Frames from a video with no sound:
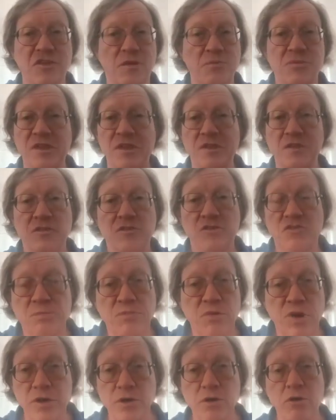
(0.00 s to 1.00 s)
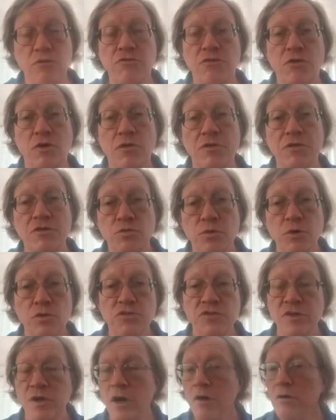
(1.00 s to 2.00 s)
something that's spread over all these
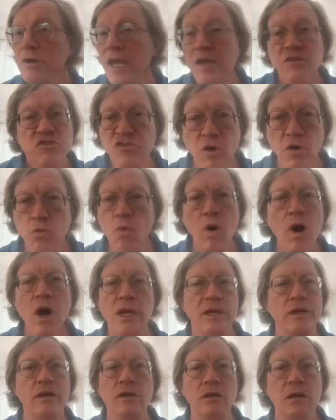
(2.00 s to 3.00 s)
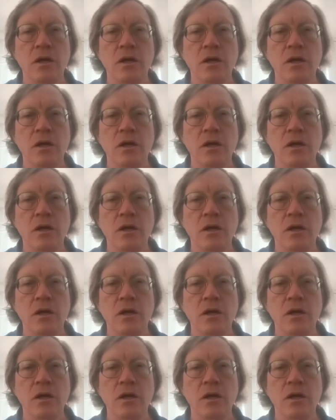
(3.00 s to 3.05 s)
worlds. Okay, so what?